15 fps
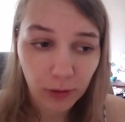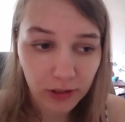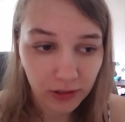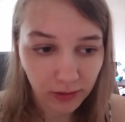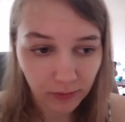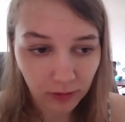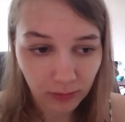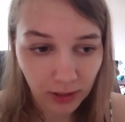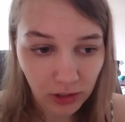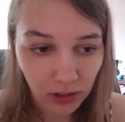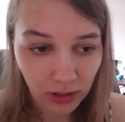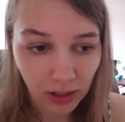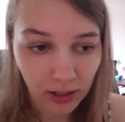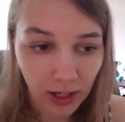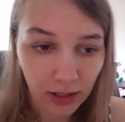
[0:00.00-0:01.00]
personal
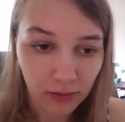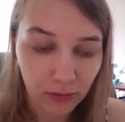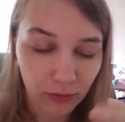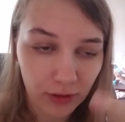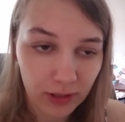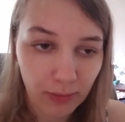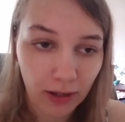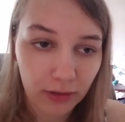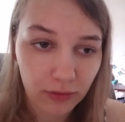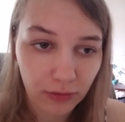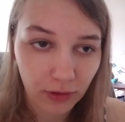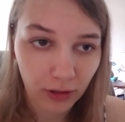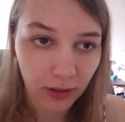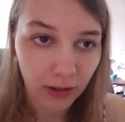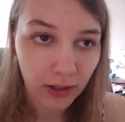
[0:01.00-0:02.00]
information and out of respect
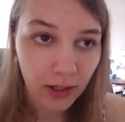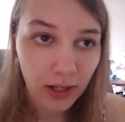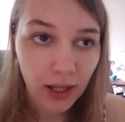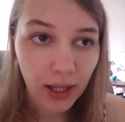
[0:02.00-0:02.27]
for